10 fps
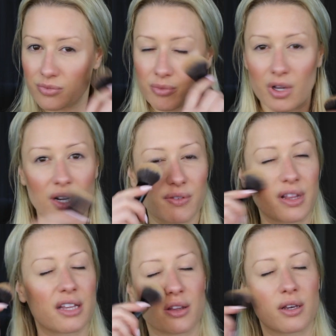I'm not even
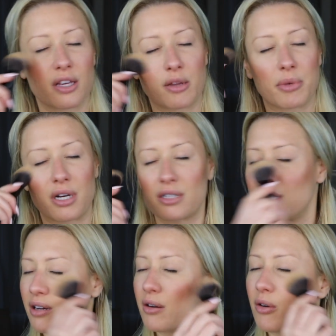like looking in the mirror,
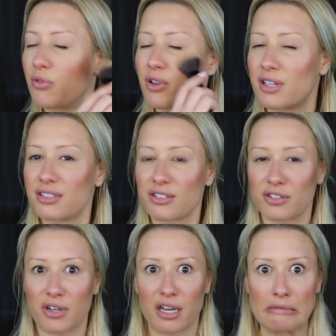so hopefully this
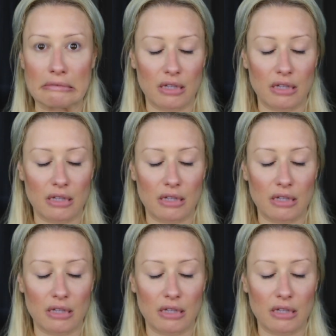looks okay.